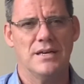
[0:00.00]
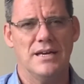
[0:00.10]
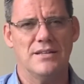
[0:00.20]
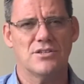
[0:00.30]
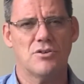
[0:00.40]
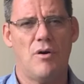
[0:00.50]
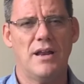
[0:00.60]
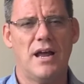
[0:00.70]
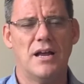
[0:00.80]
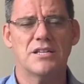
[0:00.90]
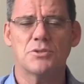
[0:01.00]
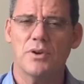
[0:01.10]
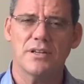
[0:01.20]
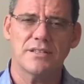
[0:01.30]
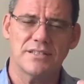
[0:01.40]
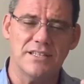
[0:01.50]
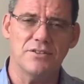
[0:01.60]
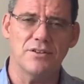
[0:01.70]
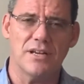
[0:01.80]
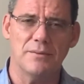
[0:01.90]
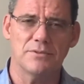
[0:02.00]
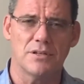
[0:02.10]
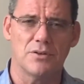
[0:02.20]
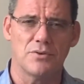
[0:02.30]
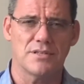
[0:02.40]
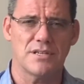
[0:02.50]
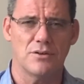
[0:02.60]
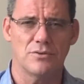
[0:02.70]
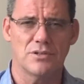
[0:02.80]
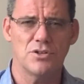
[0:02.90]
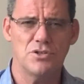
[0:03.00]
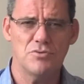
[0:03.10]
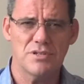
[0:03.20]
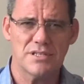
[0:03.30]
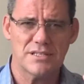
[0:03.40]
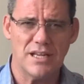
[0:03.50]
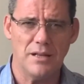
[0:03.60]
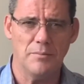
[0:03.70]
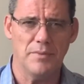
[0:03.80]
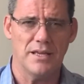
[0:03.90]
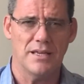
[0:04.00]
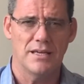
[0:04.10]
And so I just want to dare you to come to the Lord and say, "Lord, could you just tell me